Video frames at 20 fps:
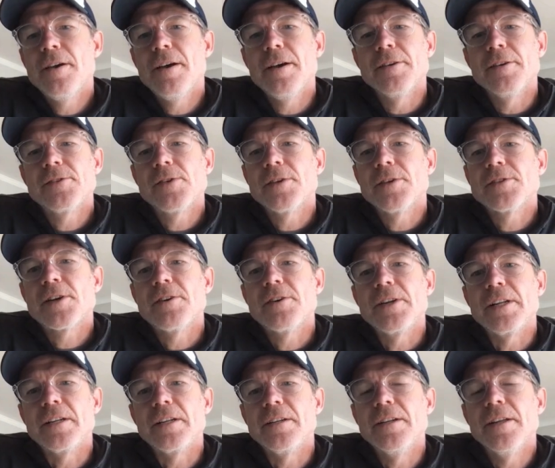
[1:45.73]
So I'll start
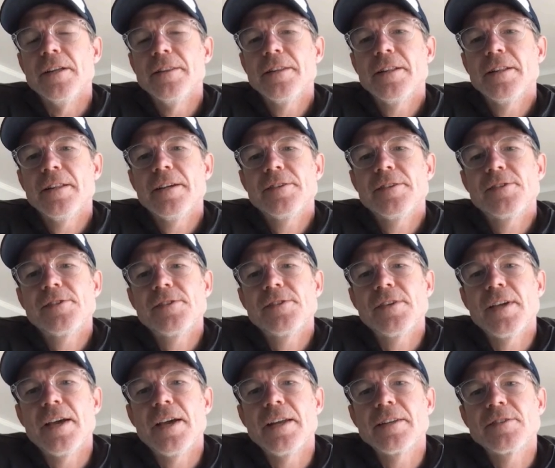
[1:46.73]
reading.
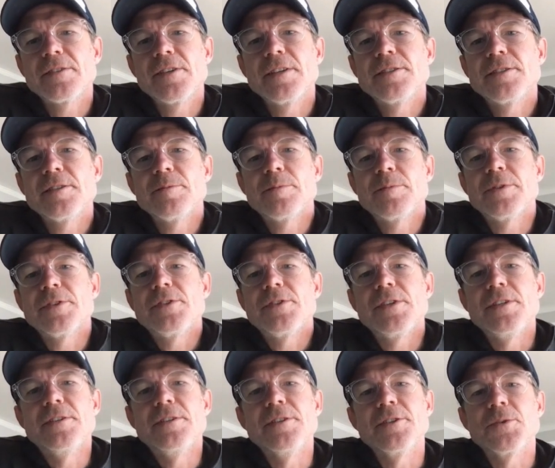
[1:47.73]
Nonetheless, annexation
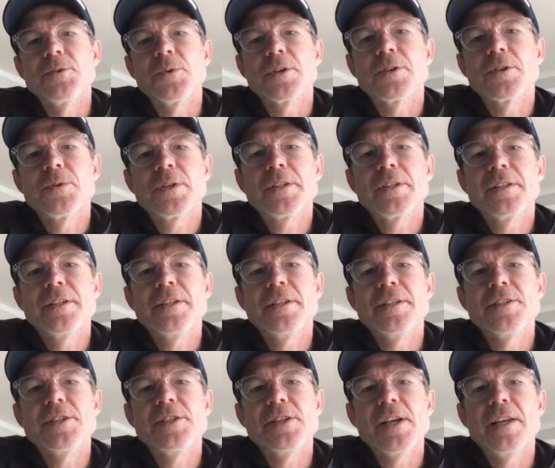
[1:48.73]
procedures were quickly
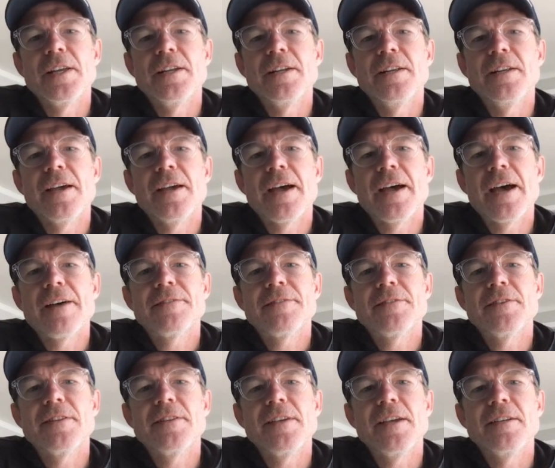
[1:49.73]
initiated
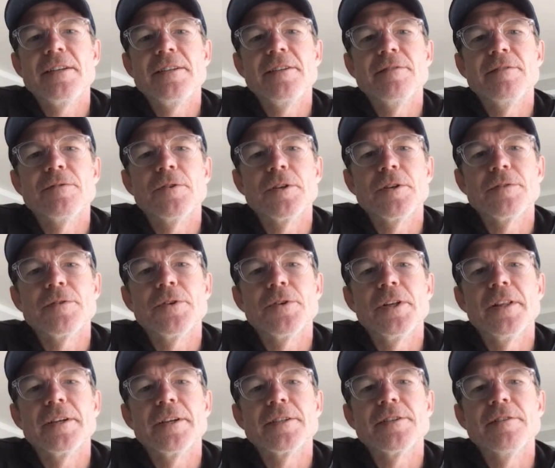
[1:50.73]
after the 1844
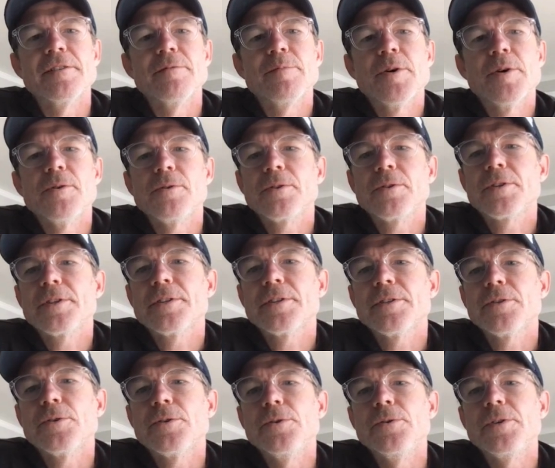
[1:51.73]
election of Polk,
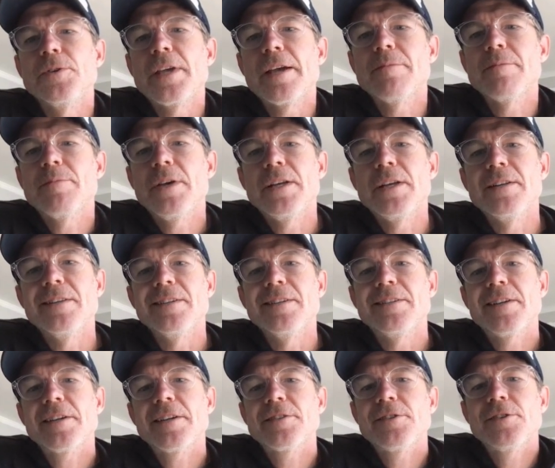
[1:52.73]
who campaigned that
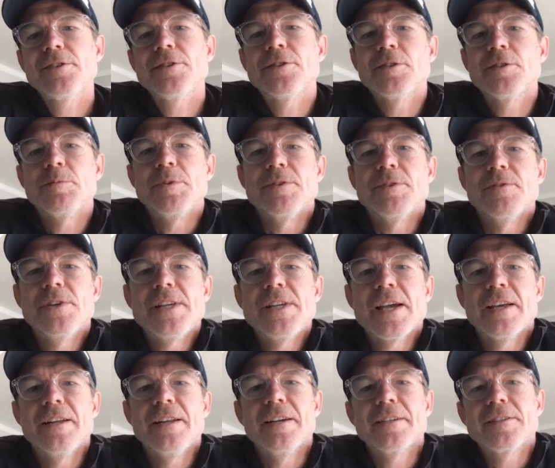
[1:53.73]
Texas should be
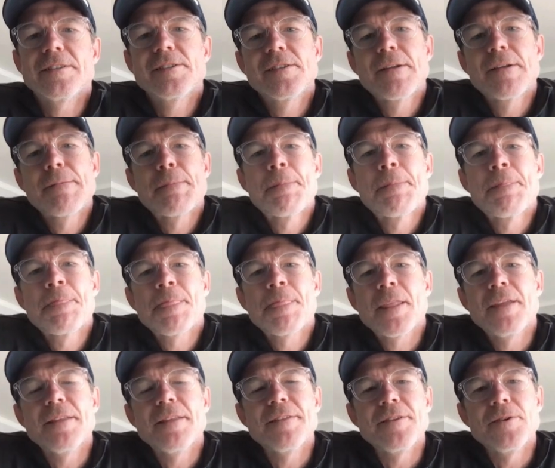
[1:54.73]
re-annexed
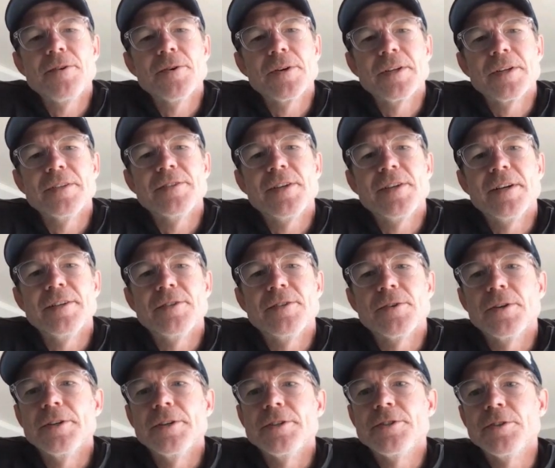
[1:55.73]
and that the Oregon
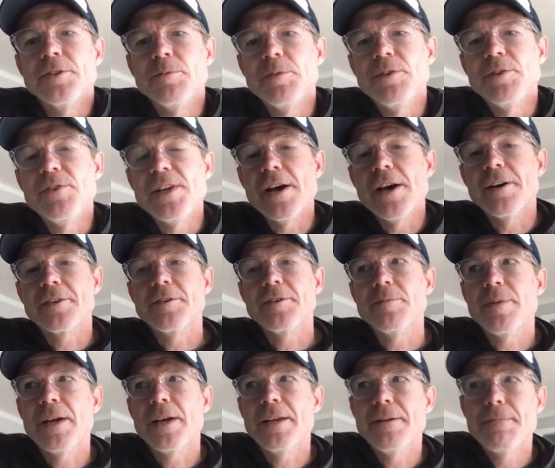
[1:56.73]
Territory should be
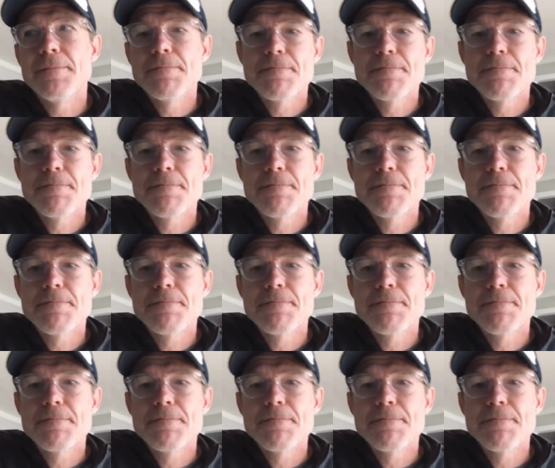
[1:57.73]
reoccupied.